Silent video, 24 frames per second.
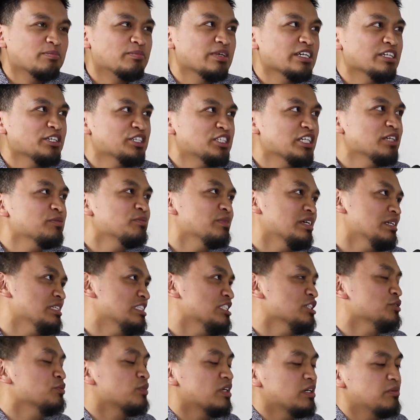but you did
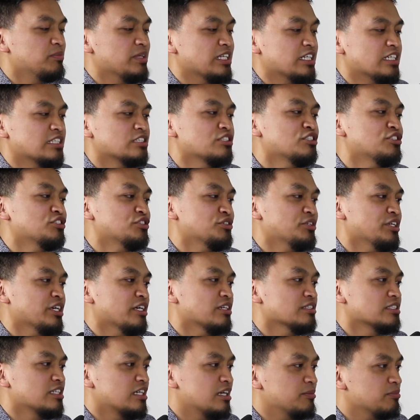mention One Million
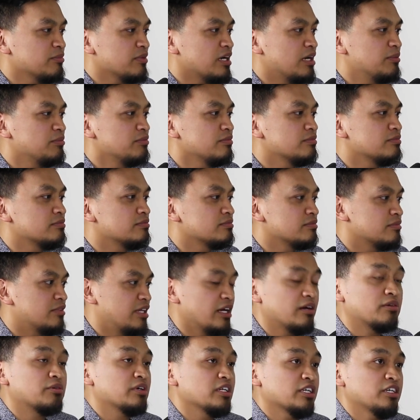Studios, and I'm, I'm
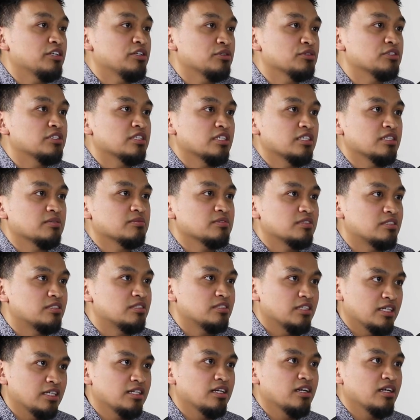they're really huge in its,
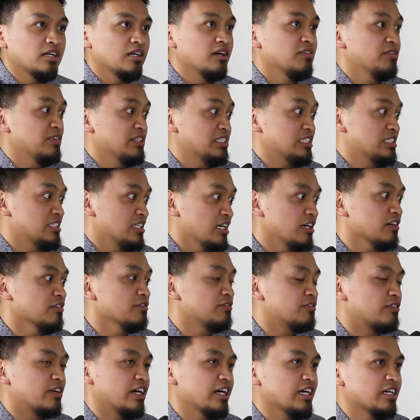yeah. in and of
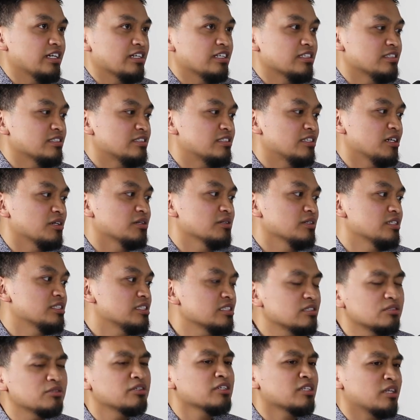itself, right? Mm-hmm. And so it's
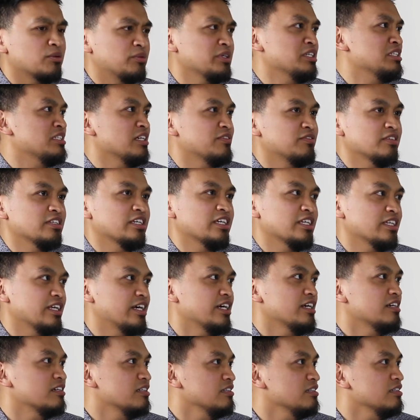a studio that we definitely
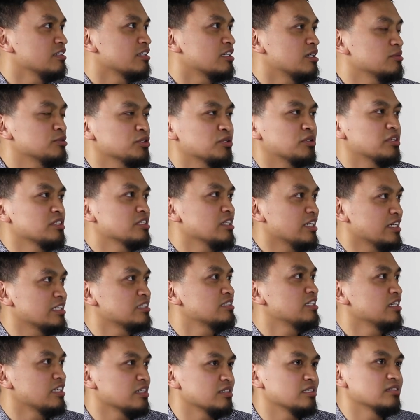like look up to or like
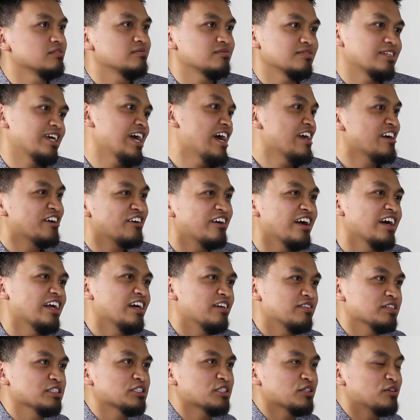take a gander at
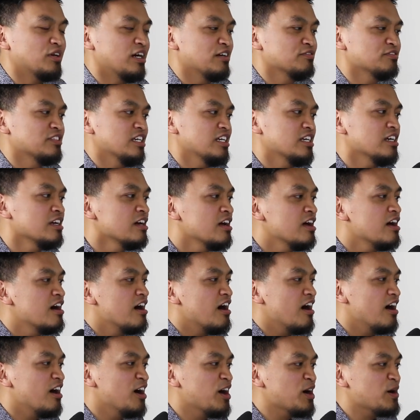every so mm-hmm. often.
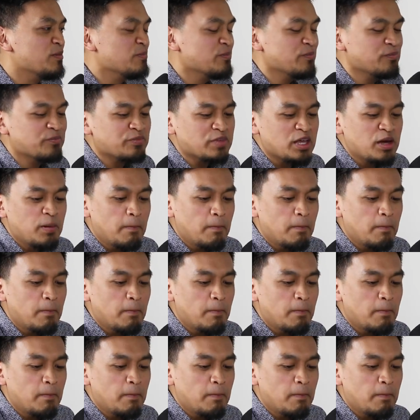Um,